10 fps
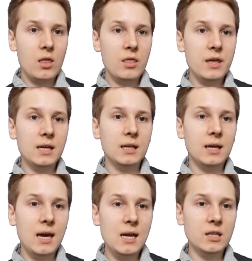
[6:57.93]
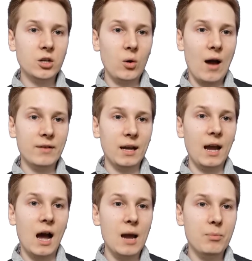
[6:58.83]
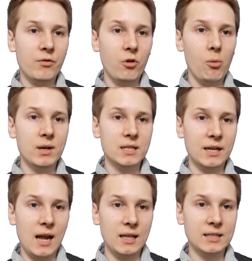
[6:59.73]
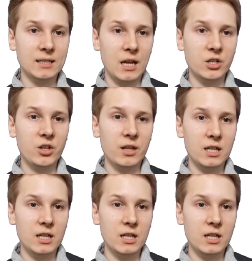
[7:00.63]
The key to having a high-performance analysis engine